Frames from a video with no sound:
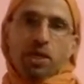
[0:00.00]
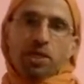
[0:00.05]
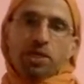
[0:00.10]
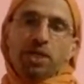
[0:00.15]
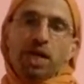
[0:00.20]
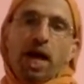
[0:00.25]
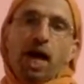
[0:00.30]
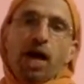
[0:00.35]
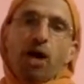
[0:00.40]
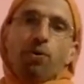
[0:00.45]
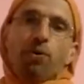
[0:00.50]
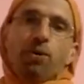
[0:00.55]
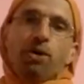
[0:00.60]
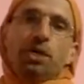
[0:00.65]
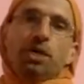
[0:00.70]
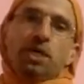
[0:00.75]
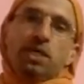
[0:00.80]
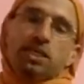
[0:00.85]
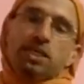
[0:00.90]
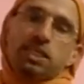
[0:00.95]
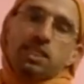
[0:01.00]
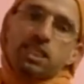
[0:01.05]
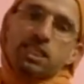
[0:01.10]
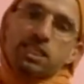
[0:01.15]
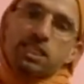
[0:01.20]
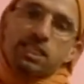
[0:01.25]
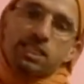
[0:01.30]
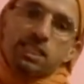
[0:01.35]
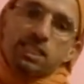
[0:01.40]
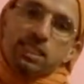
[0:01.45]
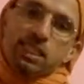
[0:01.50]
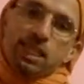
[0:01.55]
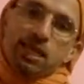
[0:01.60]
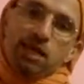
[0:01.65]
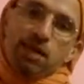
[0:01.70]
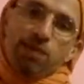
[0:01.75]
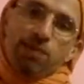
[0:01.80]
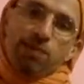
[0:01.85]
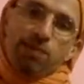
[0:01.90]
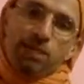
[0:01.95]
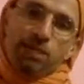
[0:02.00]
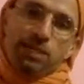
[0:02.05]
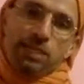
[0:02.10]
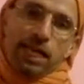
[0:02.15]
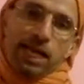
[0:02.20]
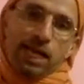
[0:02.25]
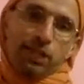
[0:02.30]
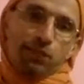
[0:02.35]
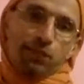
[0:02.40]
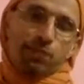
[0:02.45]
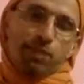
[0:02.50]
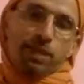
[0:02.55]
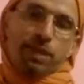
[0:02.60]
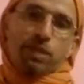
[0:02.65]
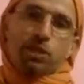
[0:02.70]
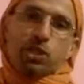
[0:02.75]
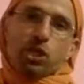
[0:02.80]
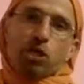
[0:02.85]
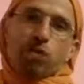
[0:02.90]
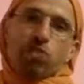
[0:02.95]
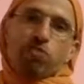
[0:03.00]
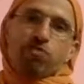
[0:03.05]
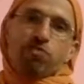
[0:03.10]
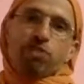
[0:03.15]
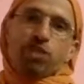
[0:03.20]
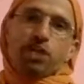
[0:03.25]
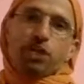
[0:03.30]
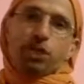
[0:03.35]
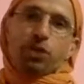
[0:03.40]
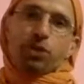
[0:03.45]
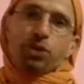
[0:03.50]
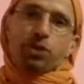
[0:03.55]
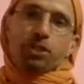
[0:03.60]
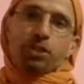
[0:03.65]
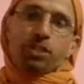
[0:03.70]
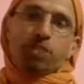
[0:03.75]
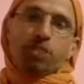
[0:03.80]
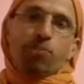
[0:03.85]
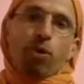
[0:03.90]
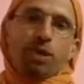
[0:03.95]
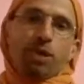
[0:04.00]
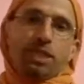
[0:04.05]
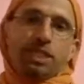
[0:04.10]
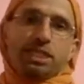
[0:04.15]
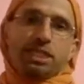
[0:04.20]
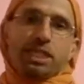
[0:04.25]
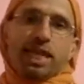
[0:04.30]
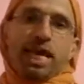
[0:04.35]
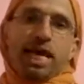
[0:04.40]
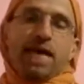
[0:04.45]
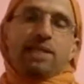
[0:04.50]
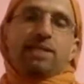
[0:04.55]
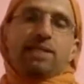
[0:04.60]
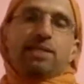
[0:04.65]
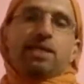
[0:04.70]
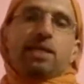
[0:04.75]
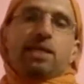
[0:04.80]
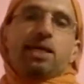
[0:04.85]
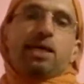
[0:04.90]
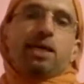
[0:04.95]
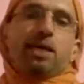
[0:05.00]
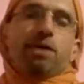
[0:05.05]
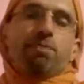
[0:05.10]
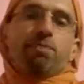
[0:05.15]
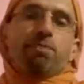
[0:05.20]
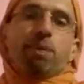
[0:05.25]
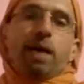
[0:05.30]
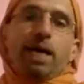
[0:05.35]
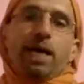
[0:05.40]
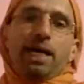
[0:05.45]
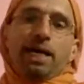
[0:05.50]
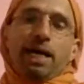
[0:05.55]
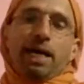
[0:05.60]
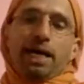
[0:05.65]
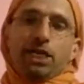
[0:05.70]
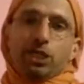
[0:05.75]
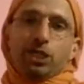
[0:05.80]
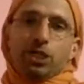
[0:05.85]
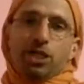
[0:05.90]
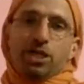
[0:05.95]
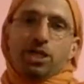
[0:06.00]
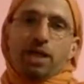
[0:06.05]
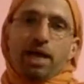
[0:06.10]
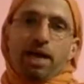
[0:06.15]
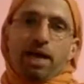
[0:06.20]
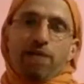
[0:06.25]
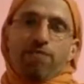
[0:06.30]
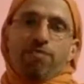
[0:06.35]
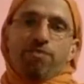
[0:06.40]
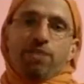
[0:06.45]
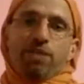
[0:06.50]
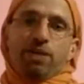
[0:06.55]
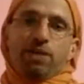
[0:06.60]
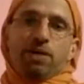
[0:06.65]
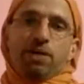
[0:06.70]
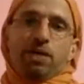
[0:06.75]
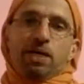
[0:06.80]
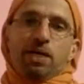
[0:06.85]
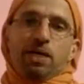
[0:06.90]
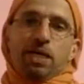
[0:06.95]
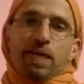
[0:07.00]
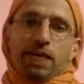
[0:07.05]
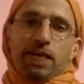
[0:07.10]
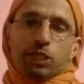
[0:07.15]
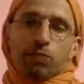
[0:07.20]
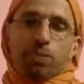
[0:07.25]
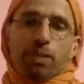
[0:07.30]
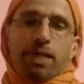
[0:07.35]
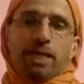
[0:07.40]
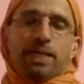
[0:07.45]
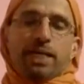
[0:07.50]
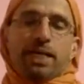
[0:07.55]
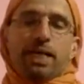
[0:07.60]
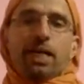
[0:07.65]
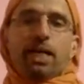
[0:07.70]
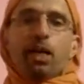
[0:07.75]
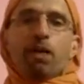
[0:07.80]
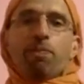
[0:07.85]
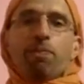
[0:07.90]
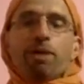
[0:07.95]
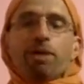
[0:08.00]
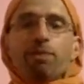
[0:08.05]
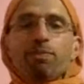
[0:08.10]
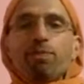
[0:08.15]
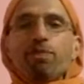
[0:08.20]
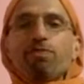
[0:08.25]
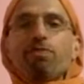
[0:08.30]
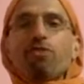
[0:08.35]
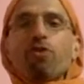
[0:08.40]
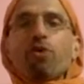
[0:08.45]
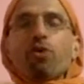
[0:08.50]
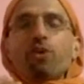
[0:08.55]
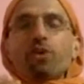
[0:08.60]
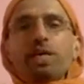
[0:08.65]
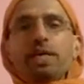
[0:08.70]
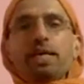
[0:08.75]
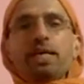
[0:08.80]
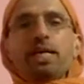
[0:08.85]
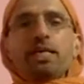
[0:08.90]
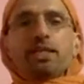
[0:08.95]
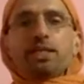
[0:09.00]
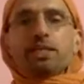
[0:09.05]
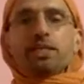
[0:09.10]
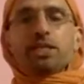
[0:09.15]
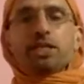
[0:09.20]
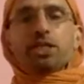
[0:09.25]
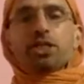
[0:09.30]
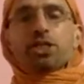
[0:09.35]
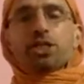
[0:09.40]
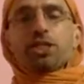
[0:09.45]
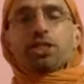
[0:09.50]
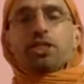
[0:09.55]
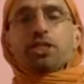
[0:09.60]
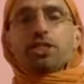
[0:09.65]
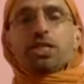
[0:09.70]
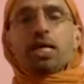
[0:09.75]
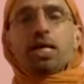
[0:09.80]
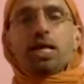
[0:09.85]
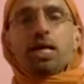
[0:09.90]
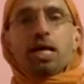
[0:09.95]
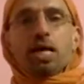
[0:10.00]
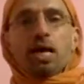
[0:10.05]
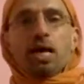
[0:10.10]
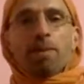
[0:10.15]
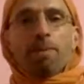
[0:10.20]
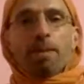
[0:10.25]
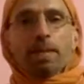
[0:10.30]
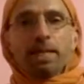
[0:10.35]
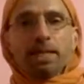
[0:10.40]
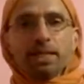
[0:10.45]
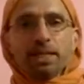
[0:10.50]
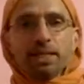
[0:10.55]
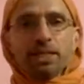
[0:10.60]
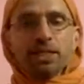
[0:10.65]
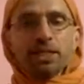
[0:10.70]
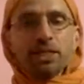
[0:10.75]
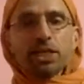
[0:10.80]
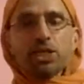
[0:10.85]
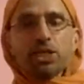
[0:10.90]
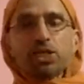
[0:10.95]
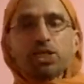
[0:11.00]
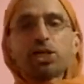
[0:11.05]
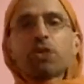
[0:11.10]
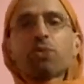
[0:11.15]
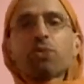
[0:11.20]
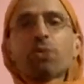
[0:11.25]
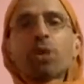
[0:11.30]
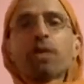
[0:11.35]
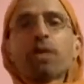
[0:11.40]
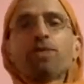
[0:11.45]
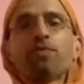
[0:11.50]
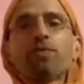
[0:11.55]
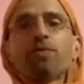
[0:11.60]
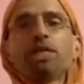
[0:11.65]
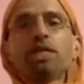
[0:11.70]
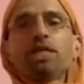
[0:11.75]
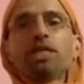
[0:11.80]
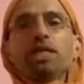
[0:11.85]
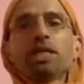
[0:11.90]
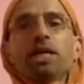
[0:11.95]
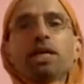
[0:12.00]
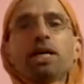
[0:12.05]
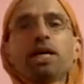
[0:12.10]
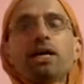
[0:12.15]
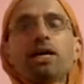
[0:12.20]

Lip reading: Now, this aspect of doing the body scan, I actually have explained a little bit before in other sessions, but in this session, when we